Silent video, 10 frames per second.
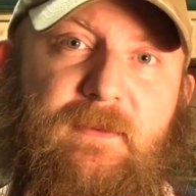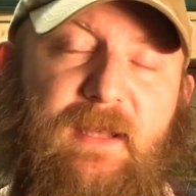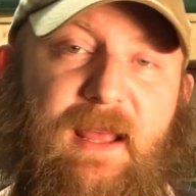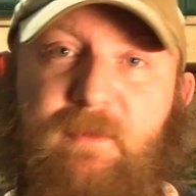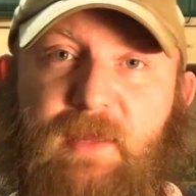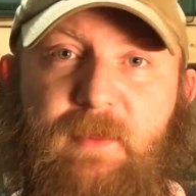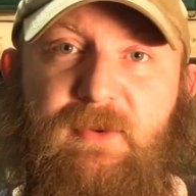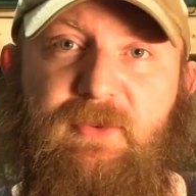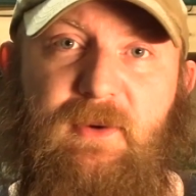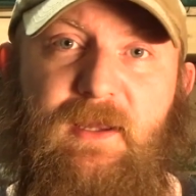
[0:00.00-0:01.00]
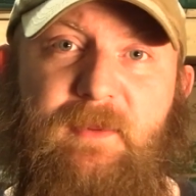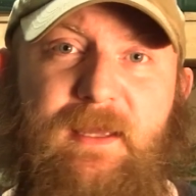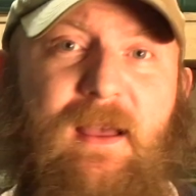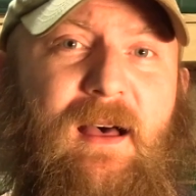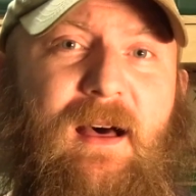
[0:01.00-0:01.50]
that have people
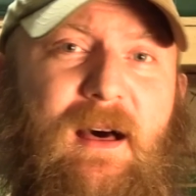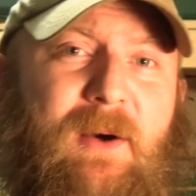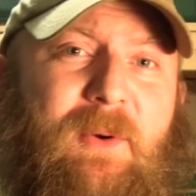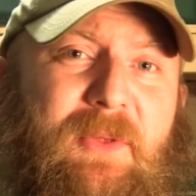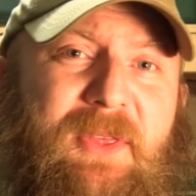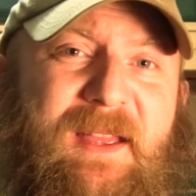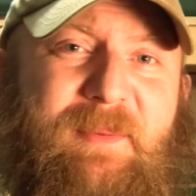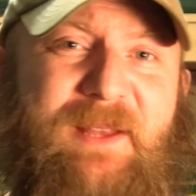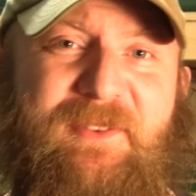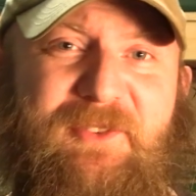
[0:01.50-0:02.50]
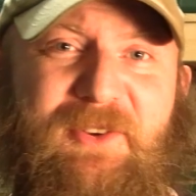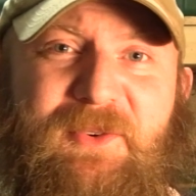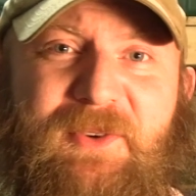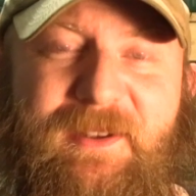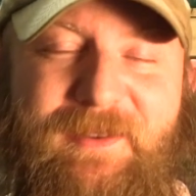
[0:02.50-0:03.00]
screaming, oh, think about the
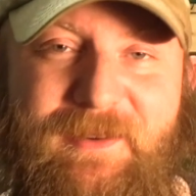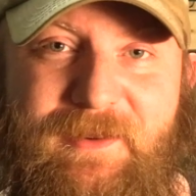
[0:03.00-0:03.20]
children,